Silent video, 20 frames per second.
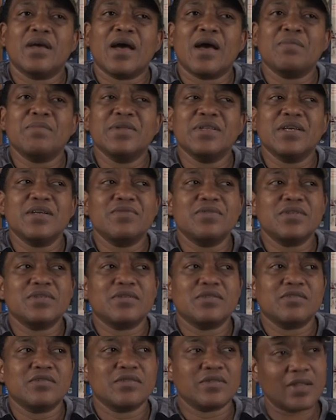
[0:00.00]
I believe
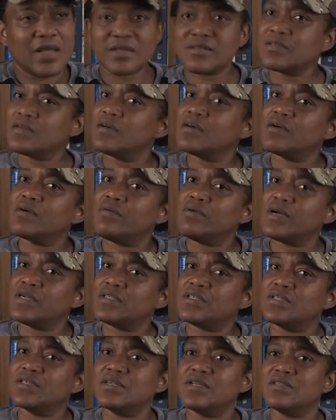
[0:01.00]
it, that's a good
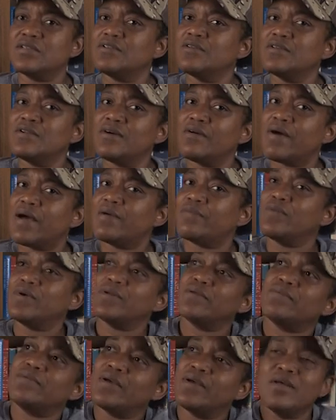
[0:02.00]
question, because, you know, I
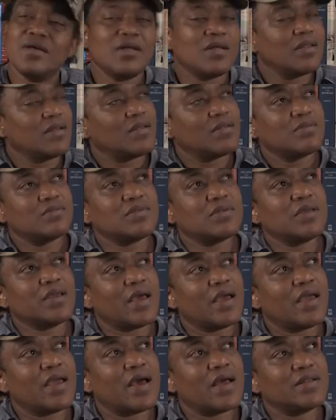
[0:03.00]
went around, see,
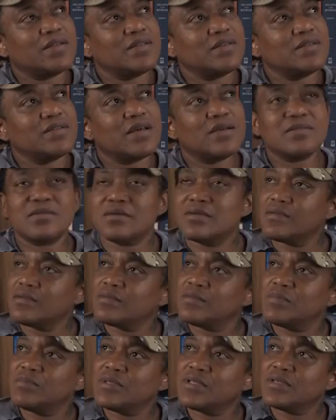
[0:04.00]
AIT, that's a good,
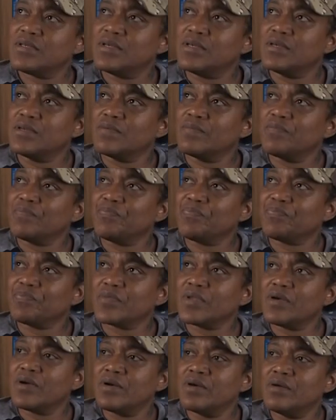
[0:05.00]
let me
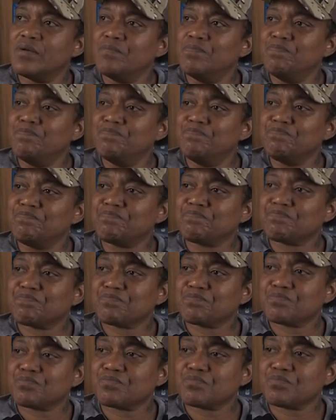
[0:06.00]
see.
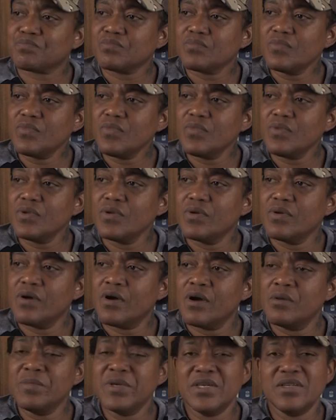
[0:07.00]

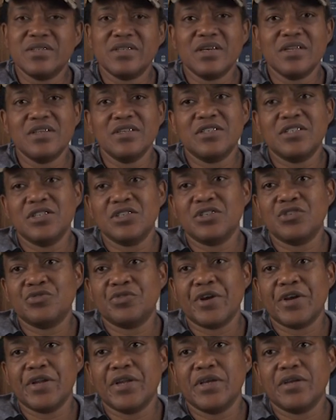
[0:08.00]
Army intelligence
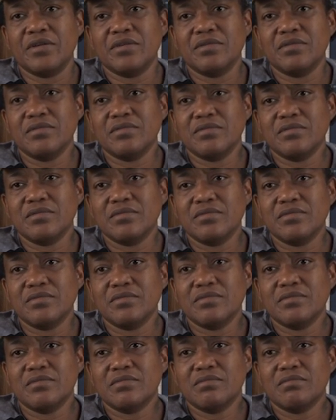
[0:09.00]
training.
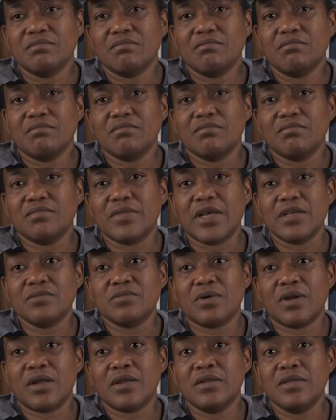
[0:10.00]
That's
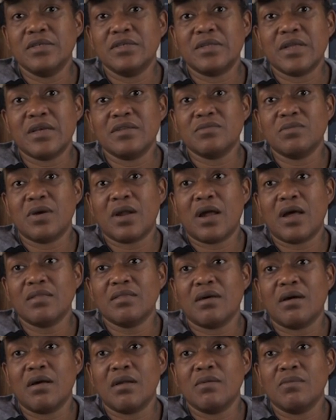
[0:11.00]
okay. What, at least that's what I
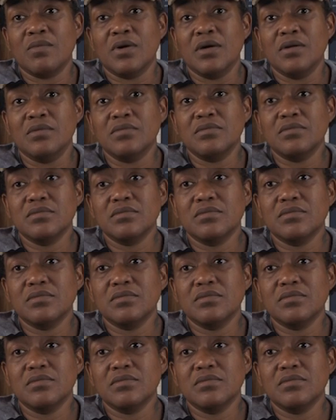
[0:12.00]
thought it was.